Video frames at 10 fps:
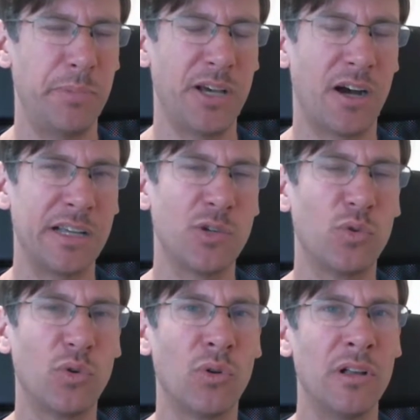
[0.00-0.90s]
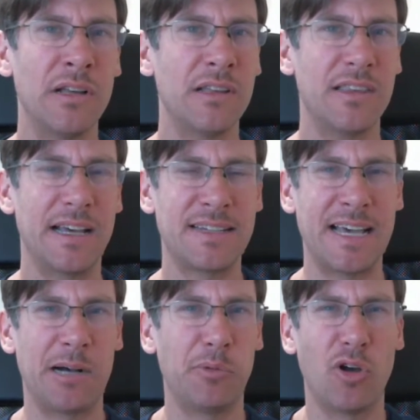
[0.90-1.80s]
BI tool, that
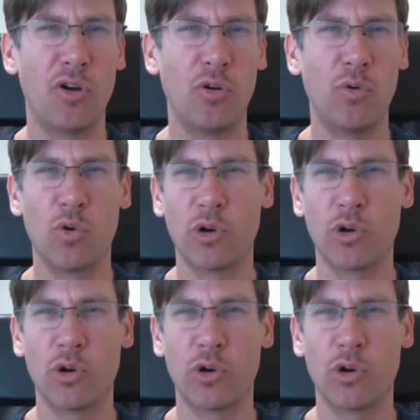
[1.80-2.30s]
Tableau